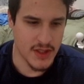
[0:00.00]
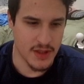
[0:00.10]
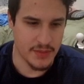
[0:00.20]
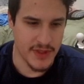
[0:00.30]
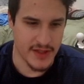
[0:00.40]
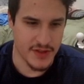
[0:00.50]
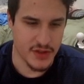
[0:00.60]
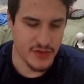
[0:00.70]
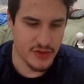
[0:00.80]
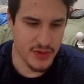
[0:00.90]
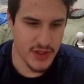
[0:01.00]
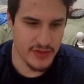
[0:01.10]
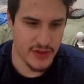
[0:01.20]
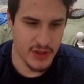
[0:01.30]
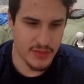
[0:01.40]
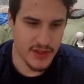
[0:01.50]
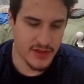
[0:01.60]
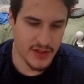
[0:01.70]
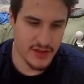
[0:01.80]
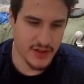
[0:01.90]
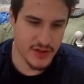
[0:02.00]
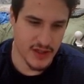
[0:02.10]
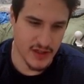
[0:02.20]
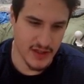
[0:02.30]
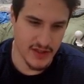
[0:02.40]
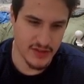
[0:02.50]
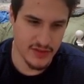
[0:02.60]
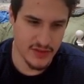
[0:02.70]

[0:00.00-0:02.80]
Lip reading: Yeah, so if you come down here and you try to leave,